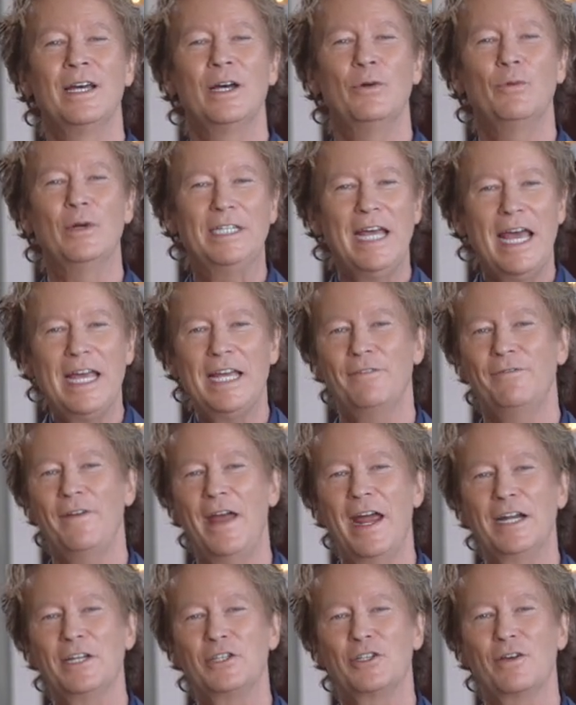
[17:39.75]
We take
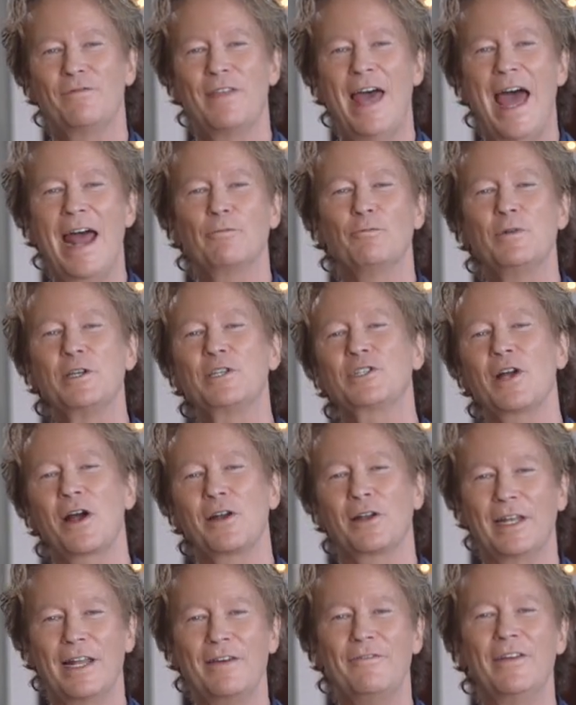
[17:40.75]
advantage of that and we
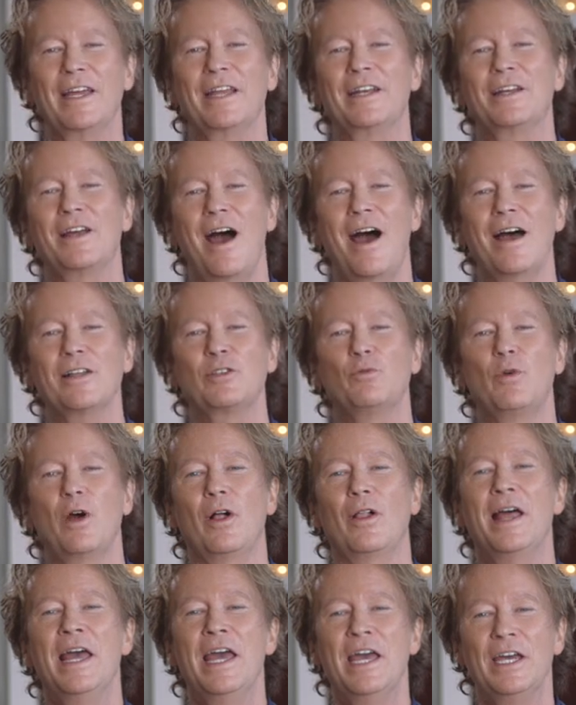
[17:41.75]
start living in God's
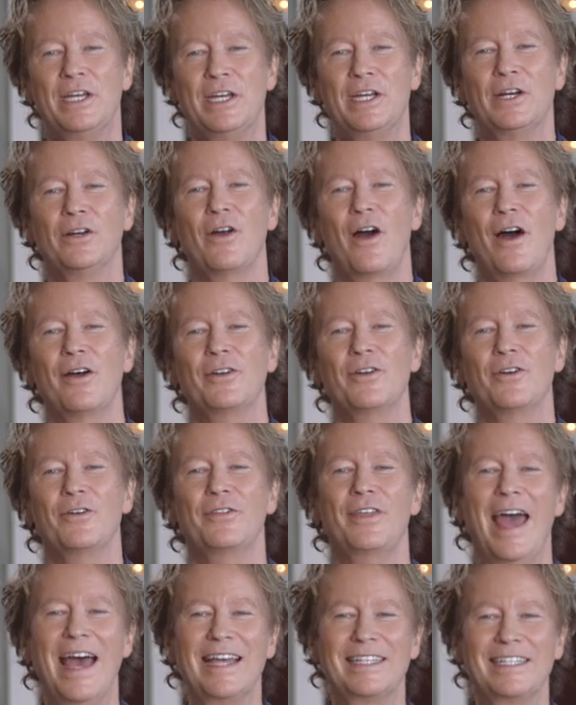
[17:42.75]
will here on
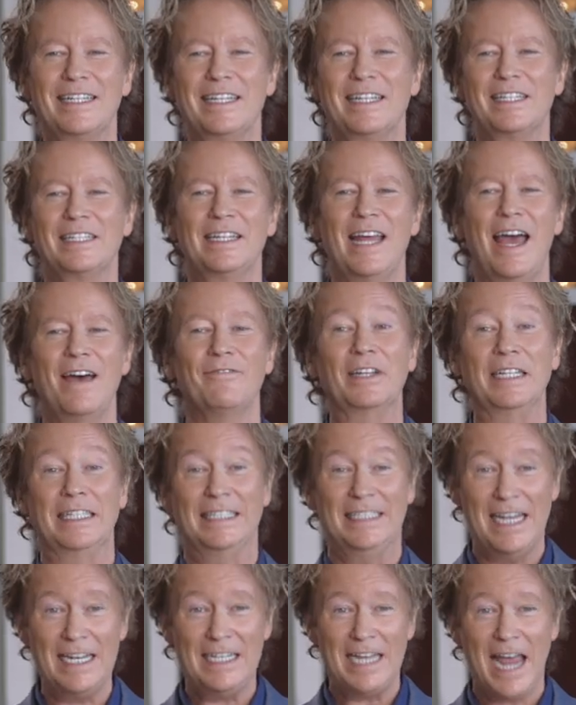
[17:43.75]
earth as it is in heaven.
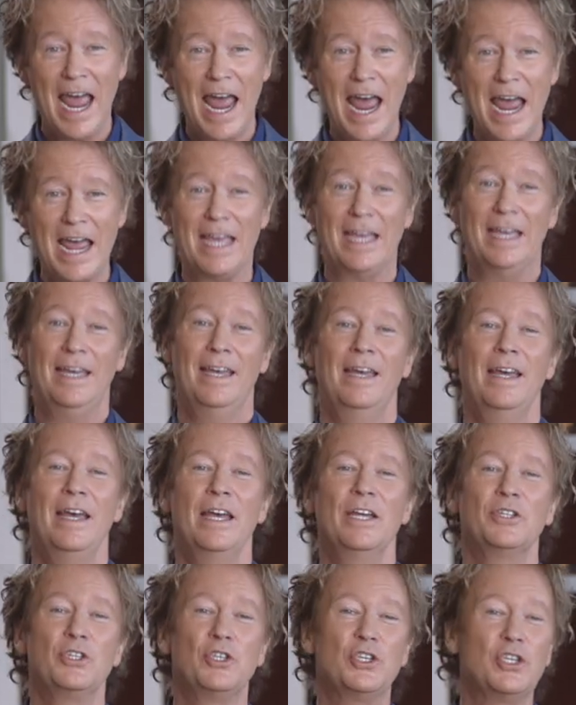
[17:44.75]
Today,
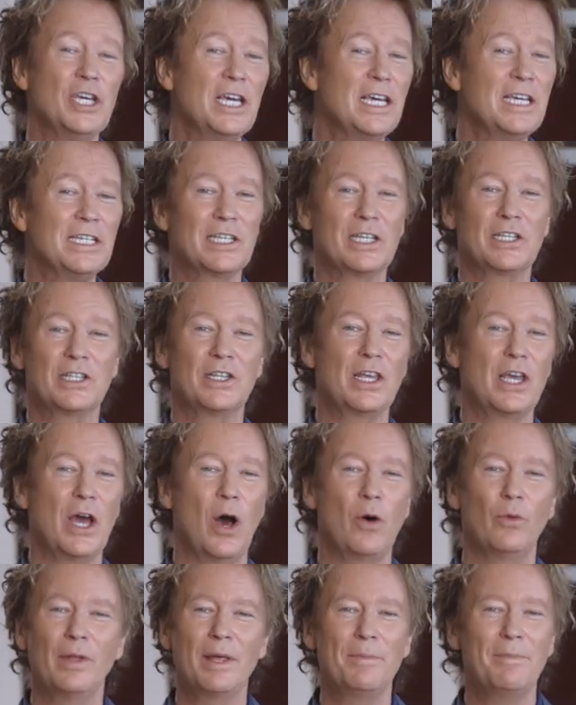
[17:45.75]
Jesus, the
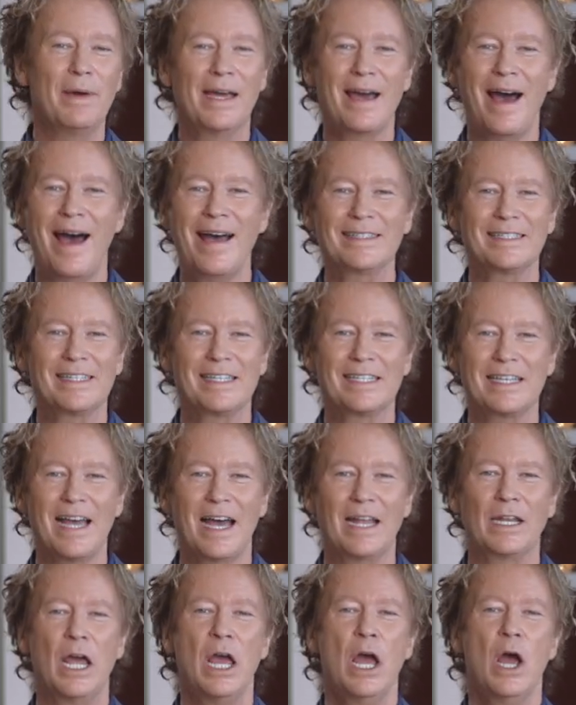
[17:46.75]
only begotten
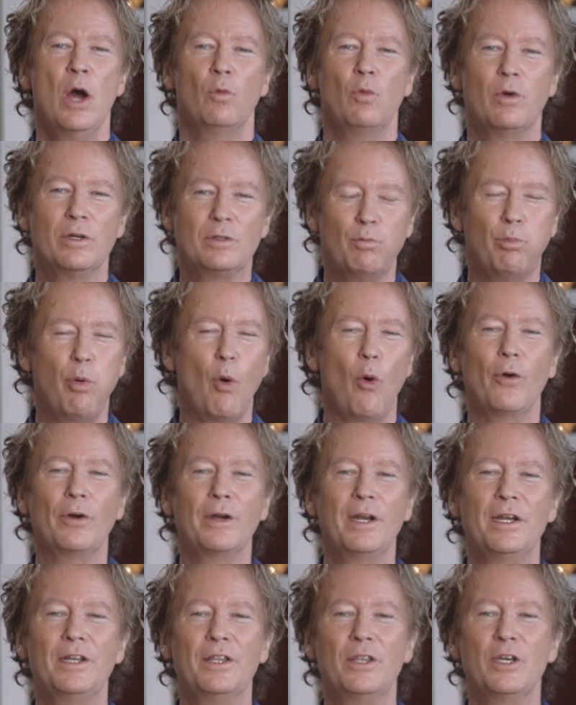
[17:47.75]
Son, was born
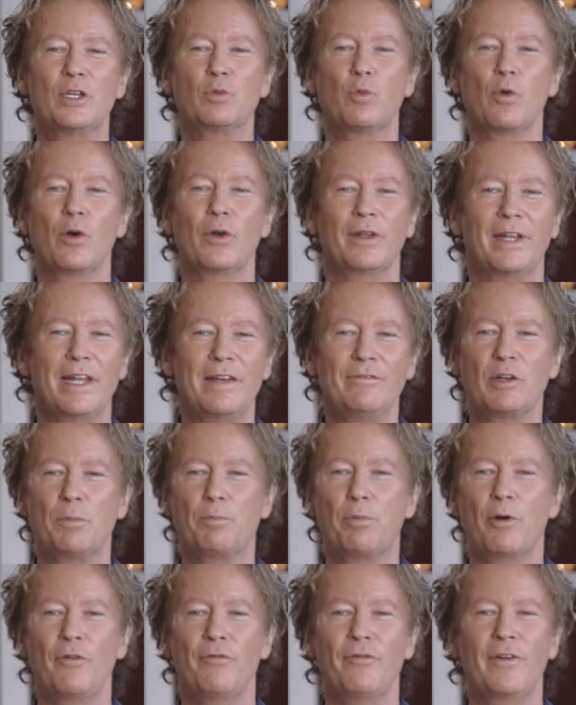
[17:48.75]
into this world, lived a
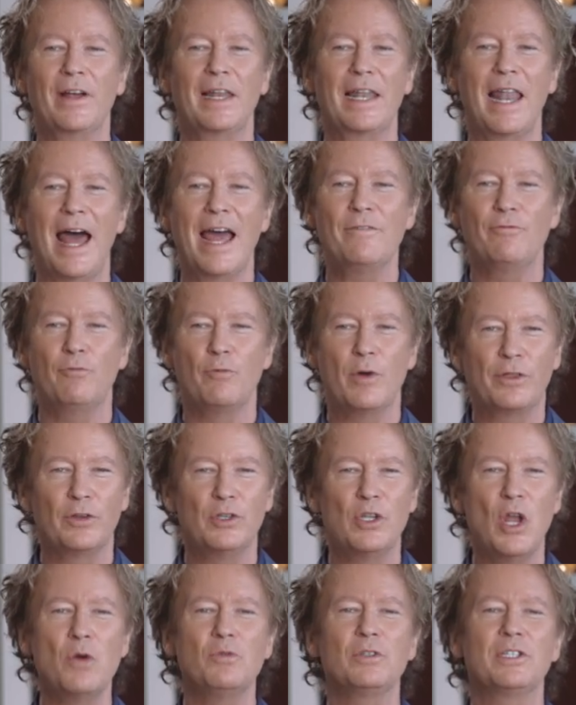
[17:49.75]
perfect life with
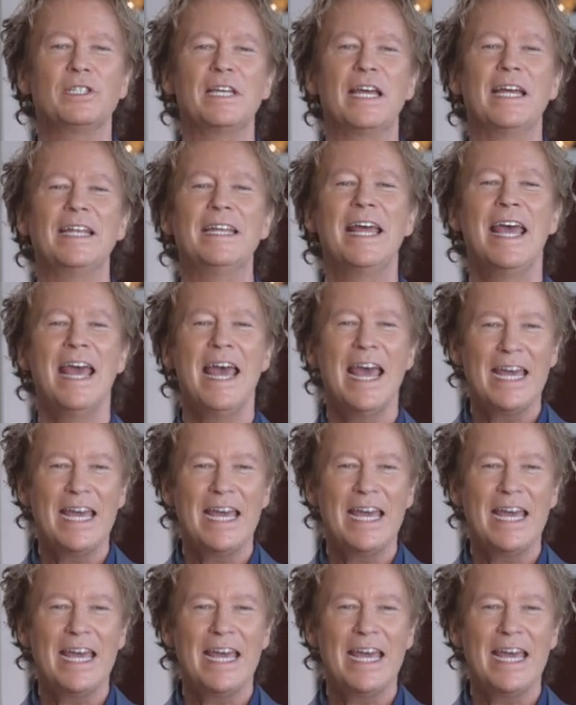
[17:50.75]
no sin.